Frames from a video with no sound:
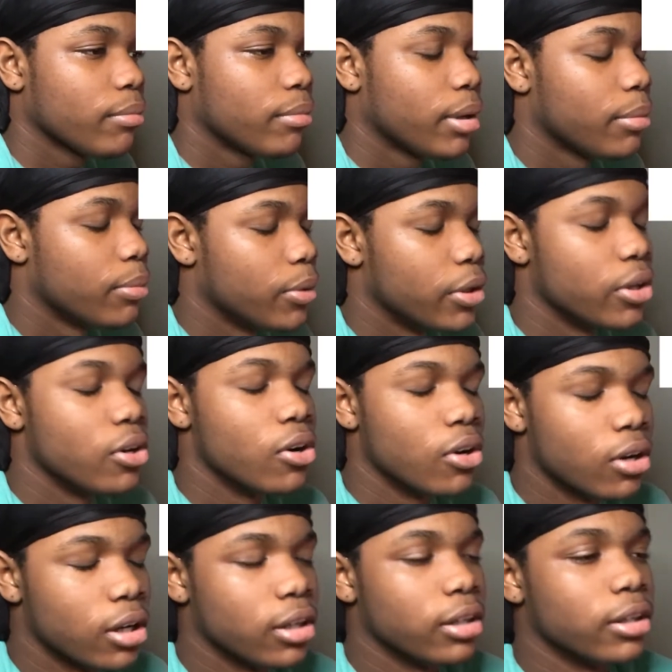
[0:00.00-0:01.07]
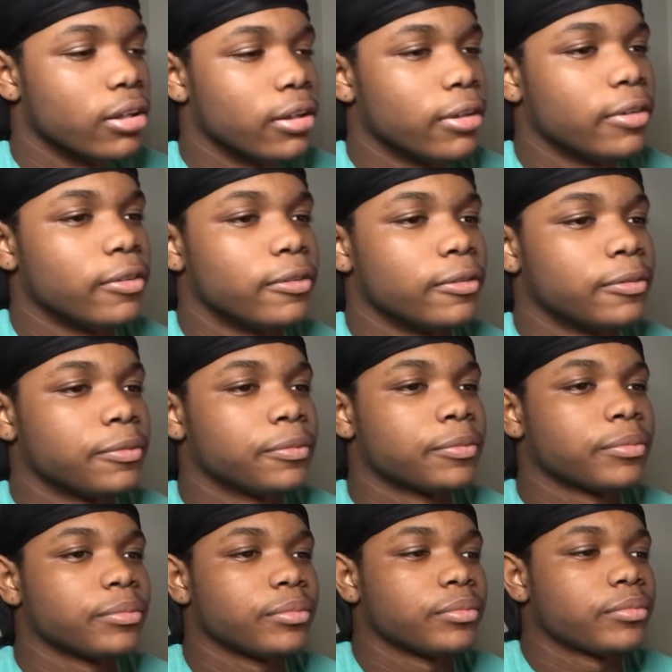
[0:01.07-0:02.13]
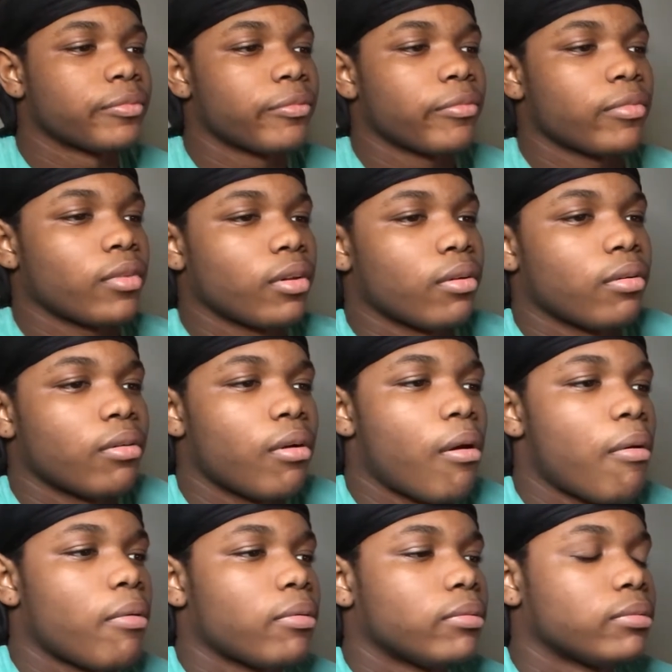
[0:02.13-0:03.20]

Oh boy, go home video on rage moments, and of